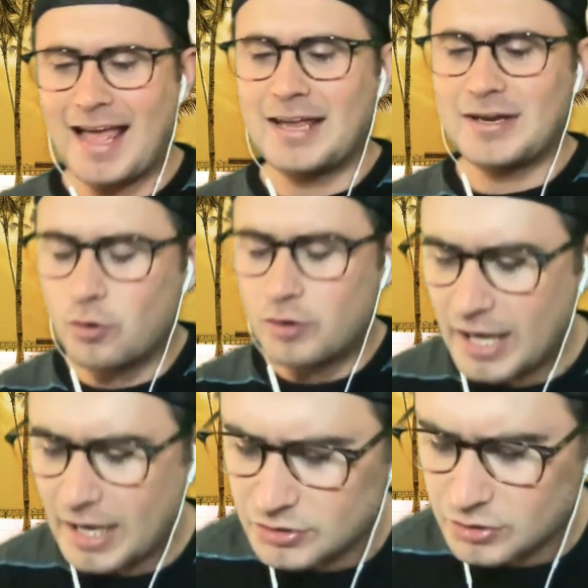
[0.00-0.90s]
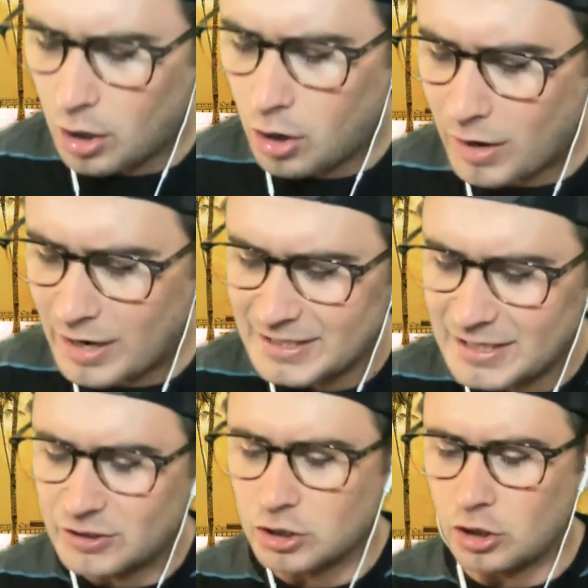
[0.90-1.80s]
And okay, so, oh, I didn't
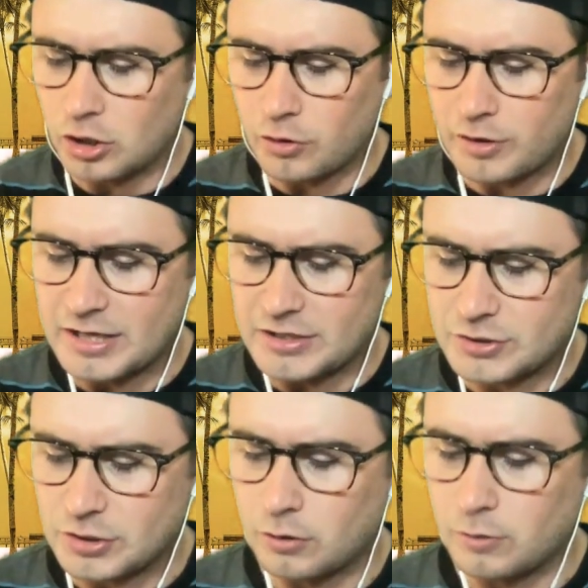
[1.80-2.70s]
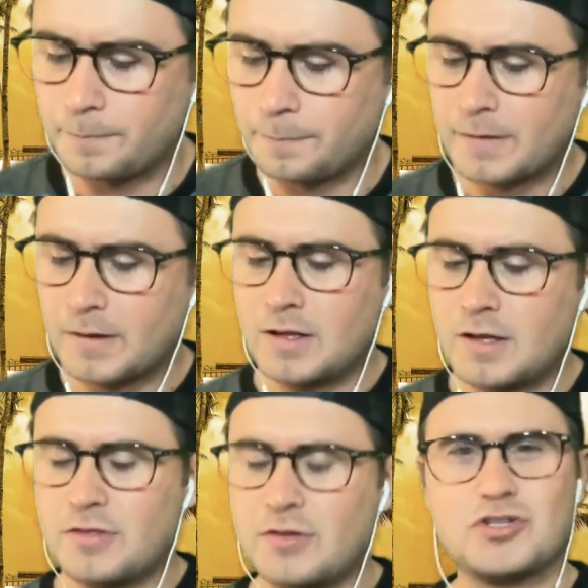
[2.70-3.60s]
even look. Okay, so
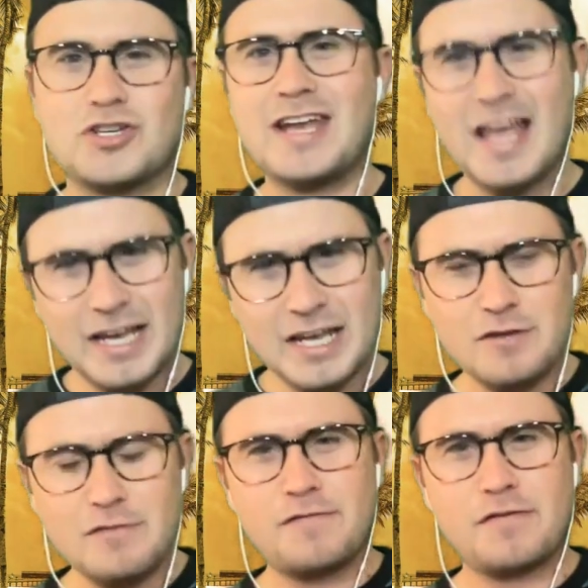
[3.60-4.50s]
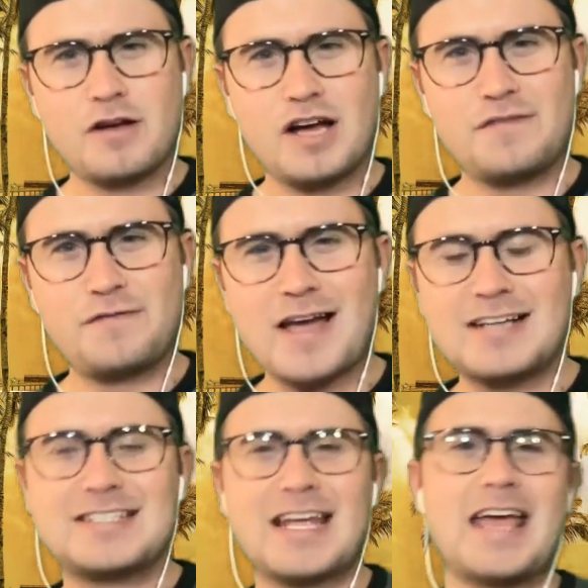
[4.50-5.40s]
there's a negative
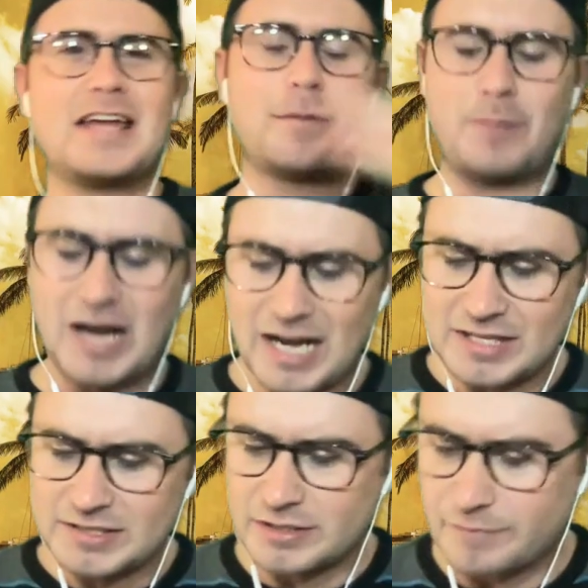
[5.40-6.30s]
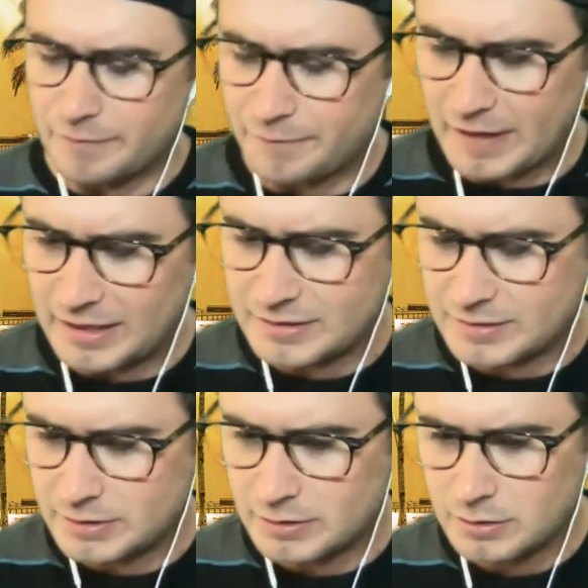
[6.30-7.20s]
effect and a positive
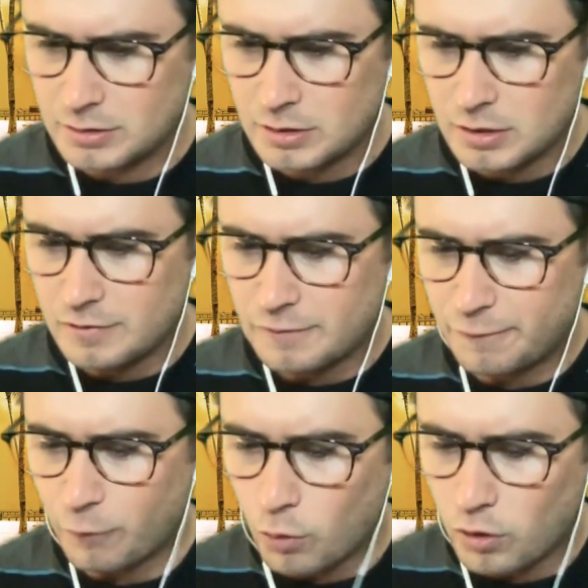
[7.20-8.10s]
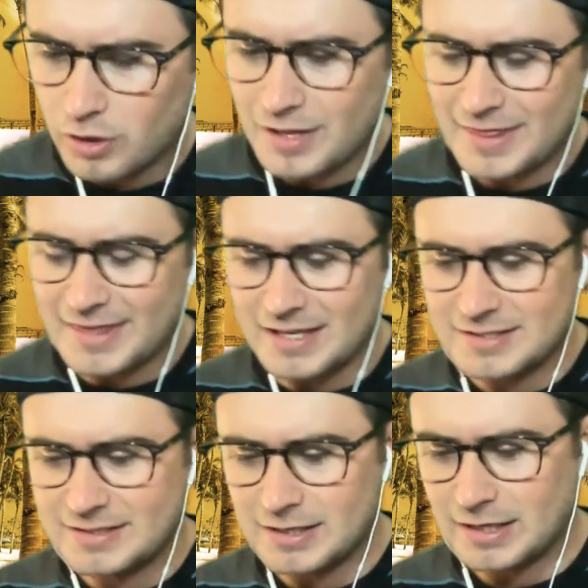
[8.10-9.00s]
effect for
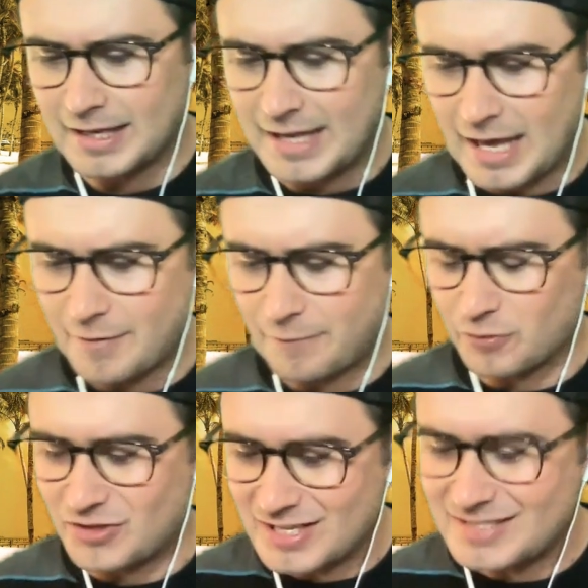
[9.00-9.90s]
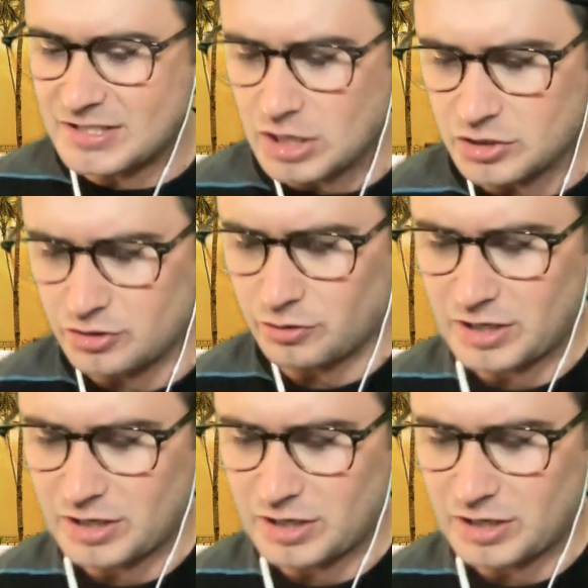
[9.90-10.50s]
this game for this dungeon.